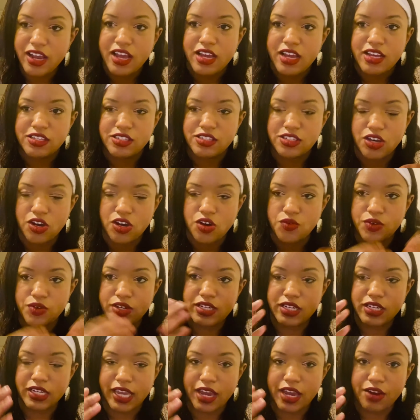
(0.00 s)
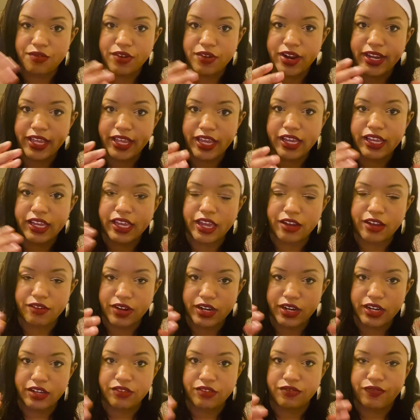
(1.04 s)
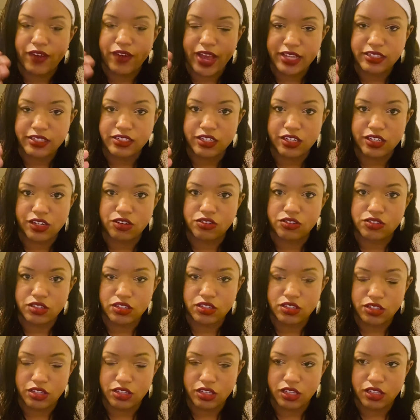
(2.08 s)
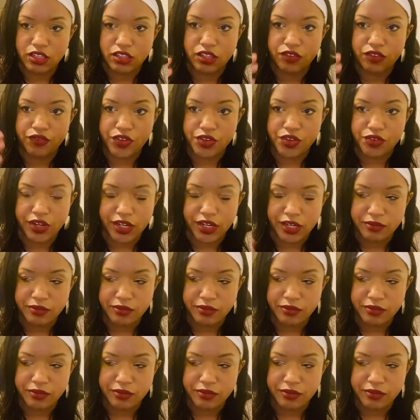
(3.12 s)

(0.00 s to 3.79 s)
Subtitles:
so we should get ready faster to go to the viewing.